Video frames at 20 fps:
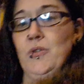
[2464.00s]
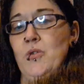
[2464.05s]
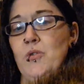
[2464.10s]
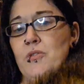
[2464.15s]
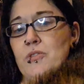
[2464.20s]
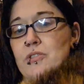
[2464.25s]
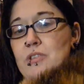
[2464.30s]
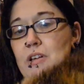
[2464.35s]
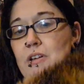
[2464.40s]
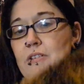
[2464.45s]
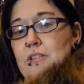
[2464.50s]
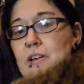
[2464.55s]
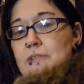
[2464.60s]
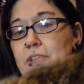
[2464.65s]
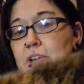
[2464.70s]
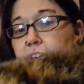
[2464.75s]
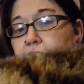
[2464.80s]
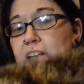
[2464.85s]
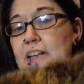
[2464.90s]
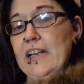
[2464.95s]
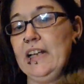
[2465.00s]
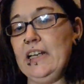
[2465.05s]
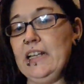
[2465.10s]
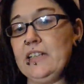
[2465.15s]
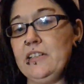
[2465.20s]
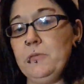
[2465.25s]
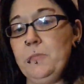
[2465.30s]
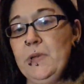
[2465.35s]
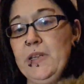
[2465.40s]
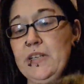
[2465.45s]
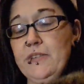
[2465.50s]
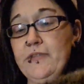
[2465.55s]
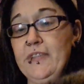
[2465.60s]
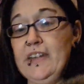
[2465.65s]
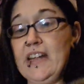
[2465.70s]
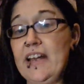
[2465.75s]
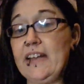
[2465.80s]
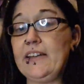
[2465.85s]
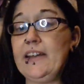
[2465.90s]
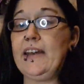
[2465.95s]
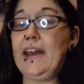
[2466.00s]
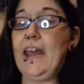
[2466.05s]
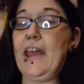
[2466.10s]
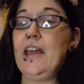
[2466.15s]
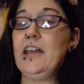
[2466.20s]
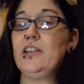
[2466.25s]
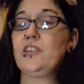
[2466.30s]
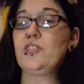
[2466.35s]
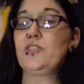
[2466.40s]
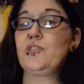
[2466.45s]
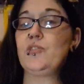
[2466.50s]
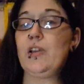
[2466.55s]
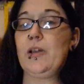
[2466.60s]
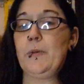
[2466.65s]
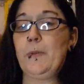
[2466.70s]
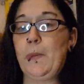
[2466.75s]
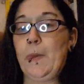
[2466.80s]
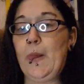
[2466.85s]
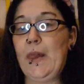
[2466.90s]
Also, I've got a little bit of an added extra.